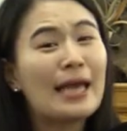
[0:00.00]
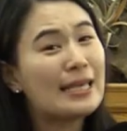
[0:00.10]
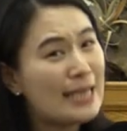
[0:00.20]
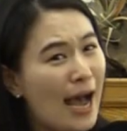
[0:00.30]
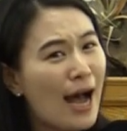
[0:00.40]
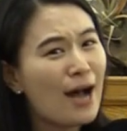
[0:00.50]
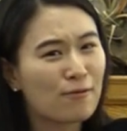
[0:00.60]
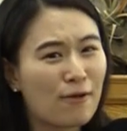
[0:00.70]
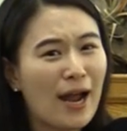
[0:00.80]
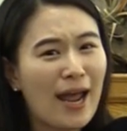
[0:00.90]
Yeah,
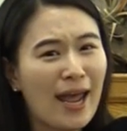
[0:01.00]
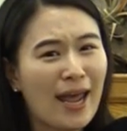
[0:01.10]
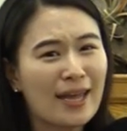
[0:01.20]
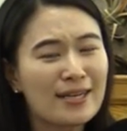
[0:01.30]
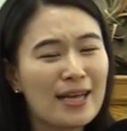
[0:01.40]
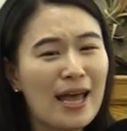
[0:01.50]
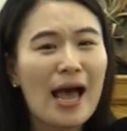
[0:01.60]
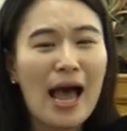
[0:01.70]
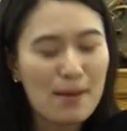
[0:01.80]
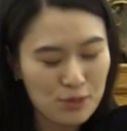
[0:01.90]
right.
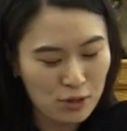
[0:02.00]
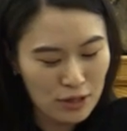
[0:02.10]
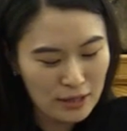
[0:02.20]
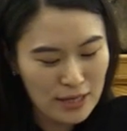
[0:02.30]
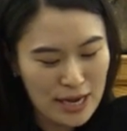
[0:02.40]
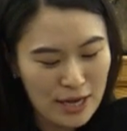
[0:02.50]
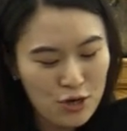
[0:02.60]
Absolutely,